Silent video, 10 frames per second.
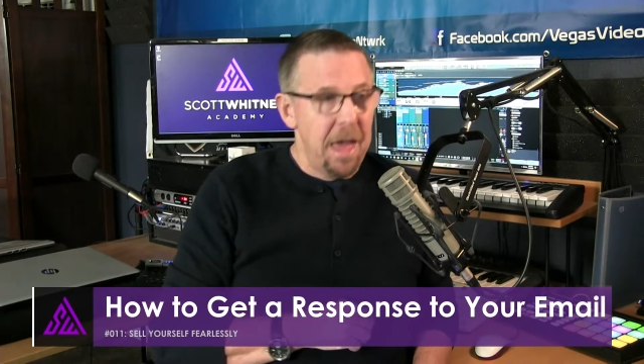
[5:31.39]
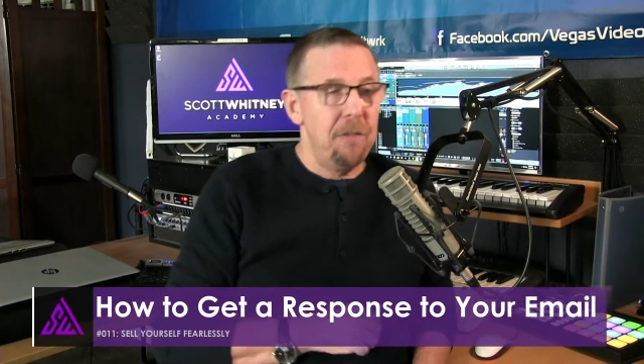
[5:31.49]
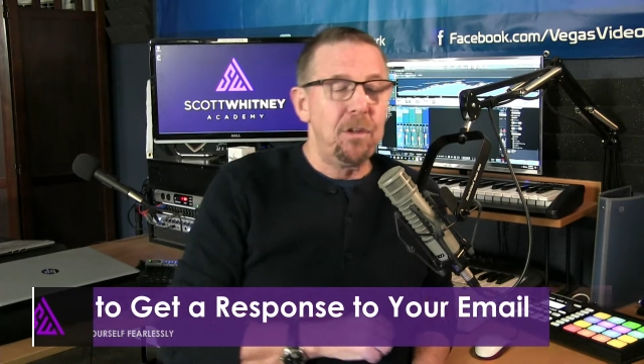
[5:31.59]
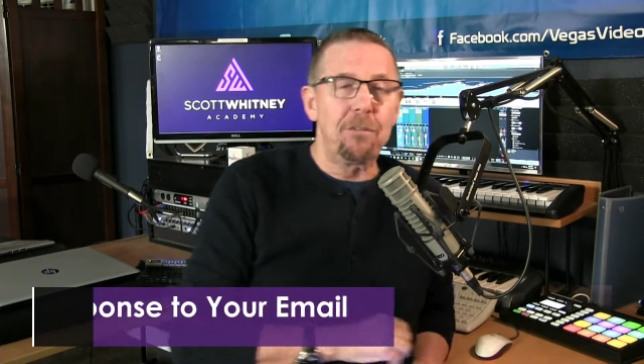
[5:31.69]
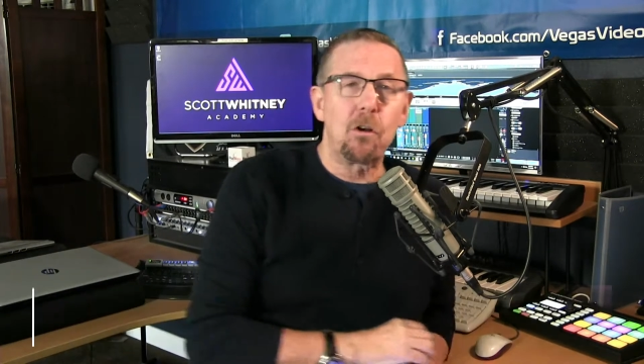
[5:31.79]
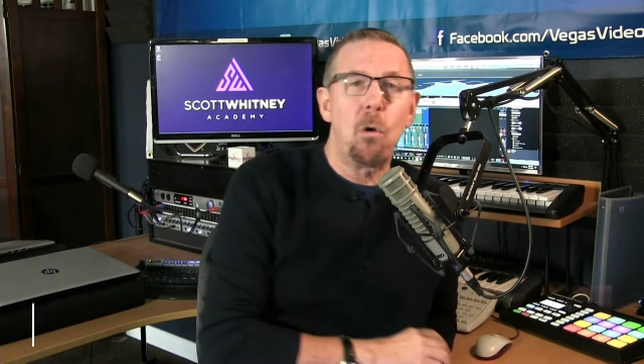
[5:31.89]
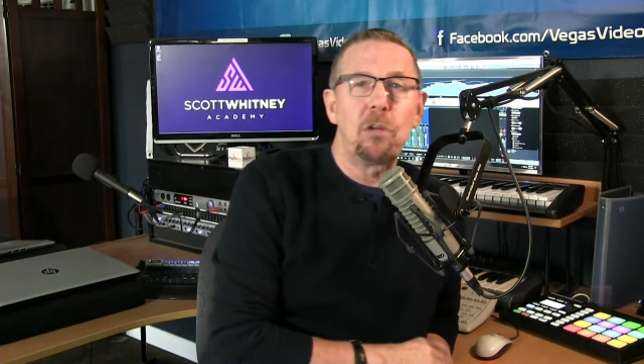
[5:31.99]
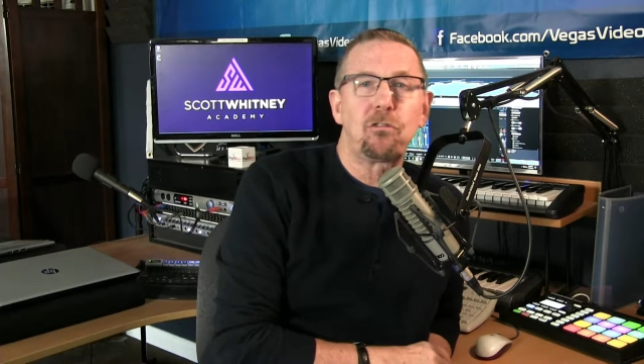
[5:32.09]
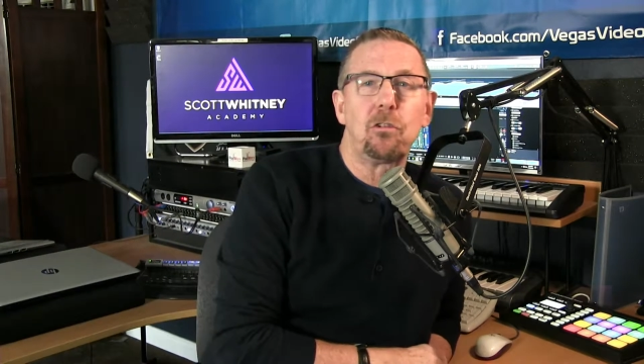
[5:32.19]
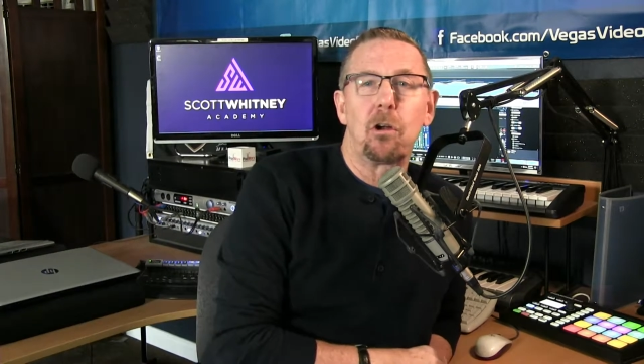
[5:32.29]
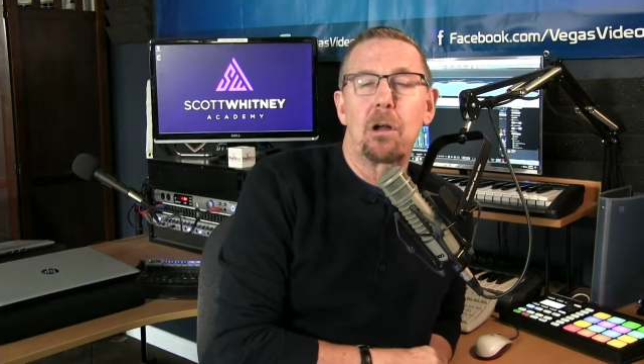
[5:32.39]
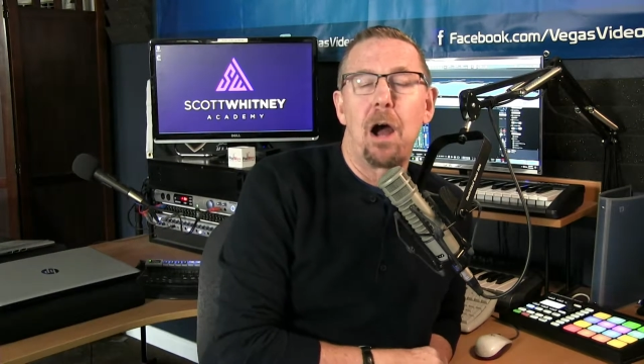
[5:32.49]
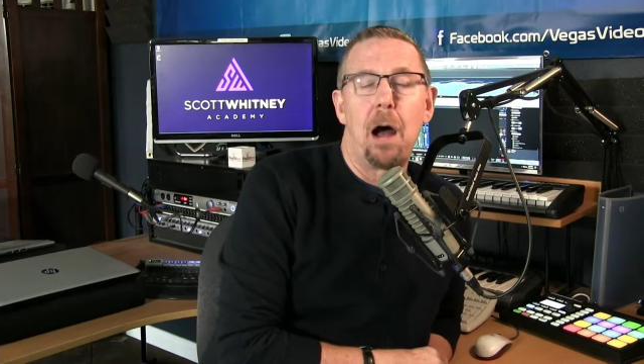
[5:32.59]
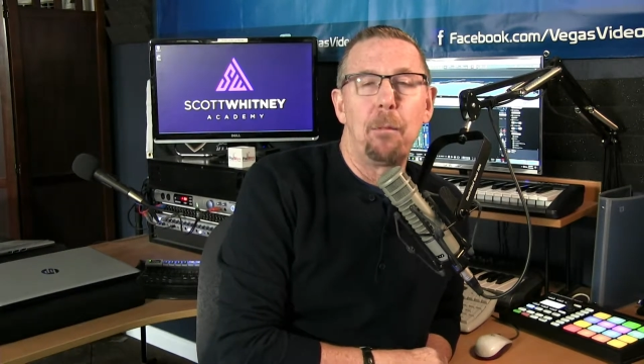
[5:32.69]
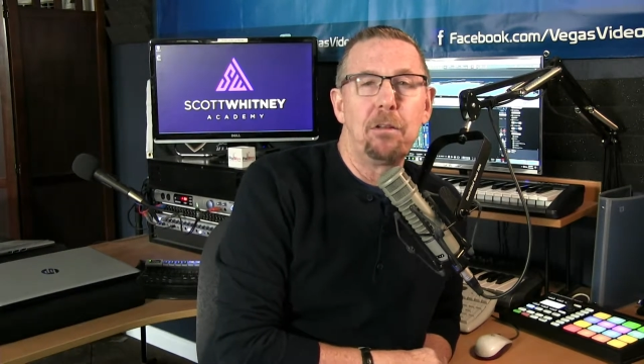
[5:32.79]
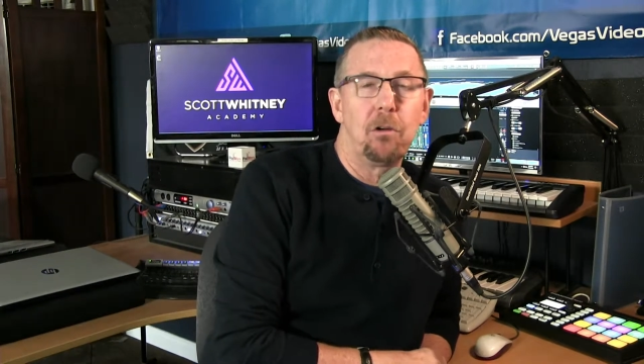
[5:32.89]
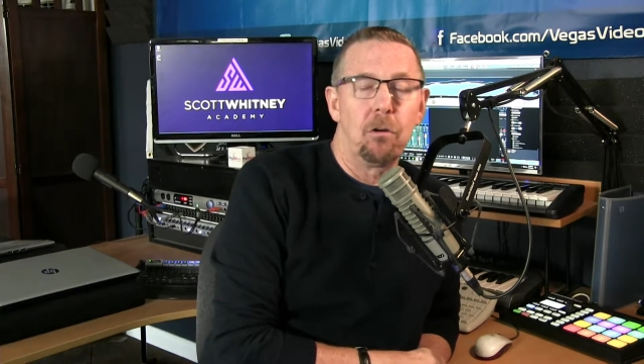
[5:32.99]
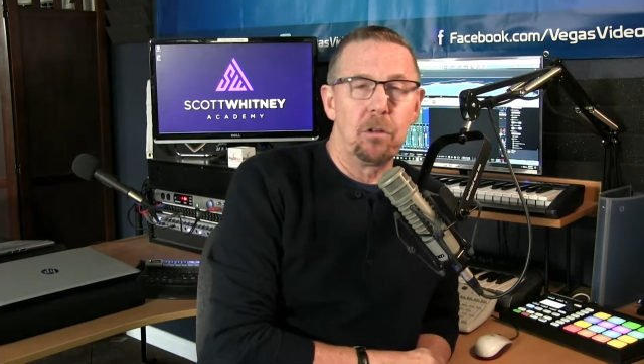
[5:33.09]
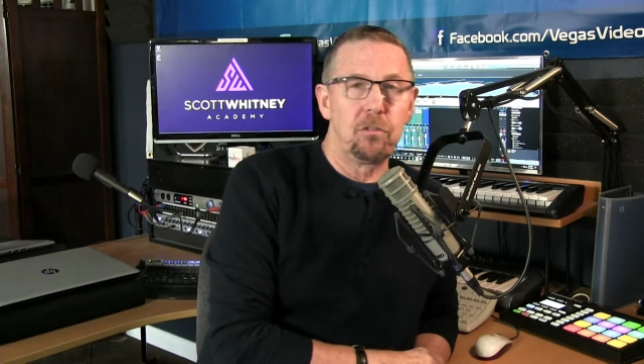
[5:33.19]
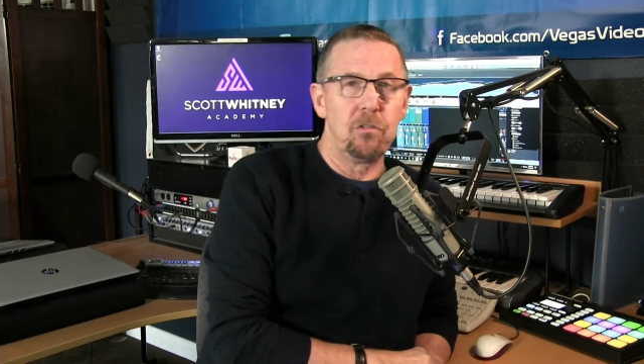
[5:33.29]
If you have a question or comment
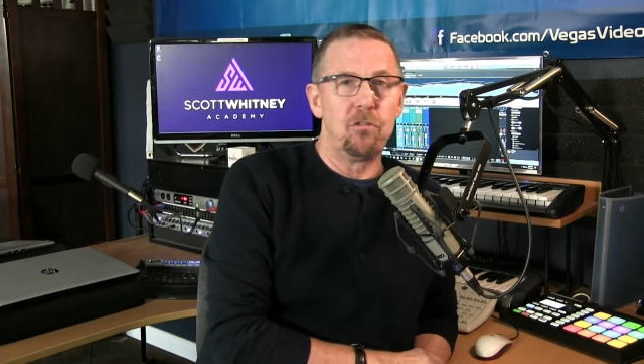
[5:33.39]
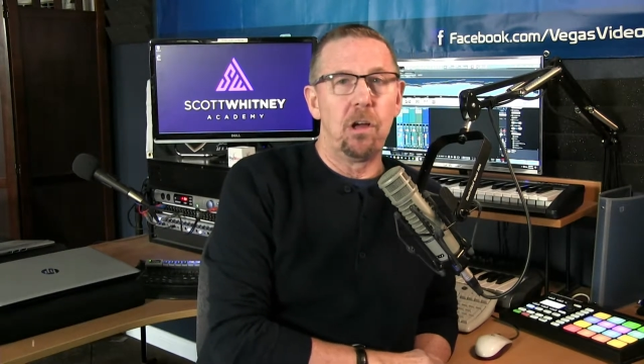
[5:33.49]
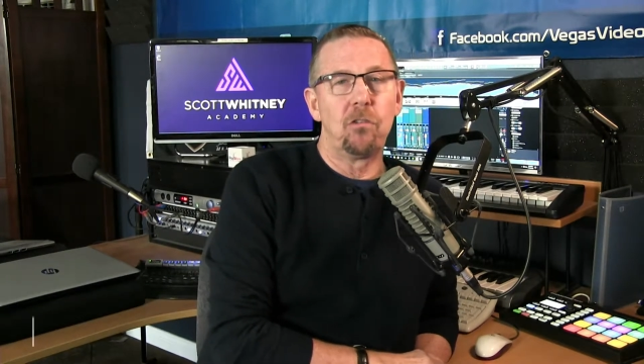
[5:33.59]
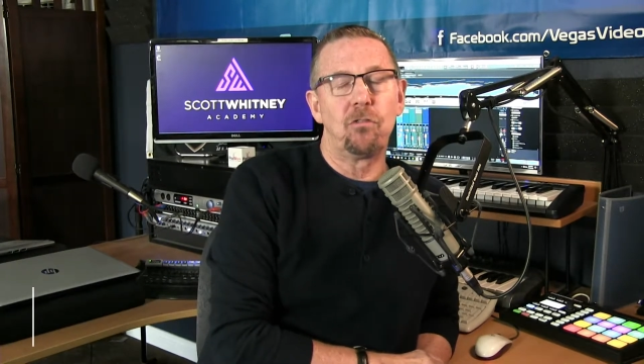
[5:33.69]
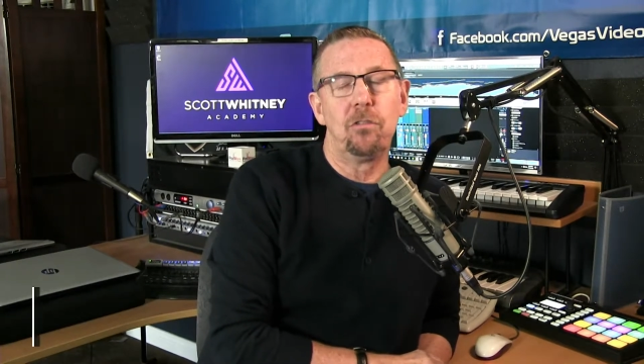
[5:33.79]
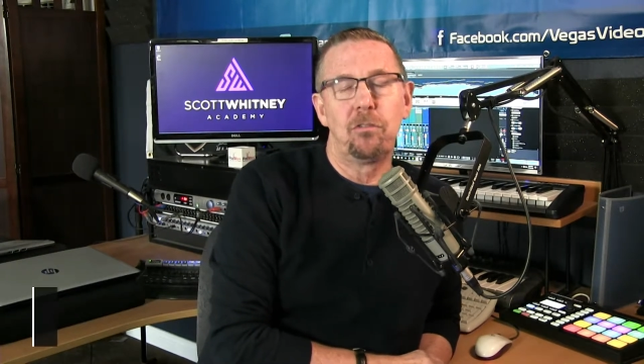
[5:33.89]
or a suggestion,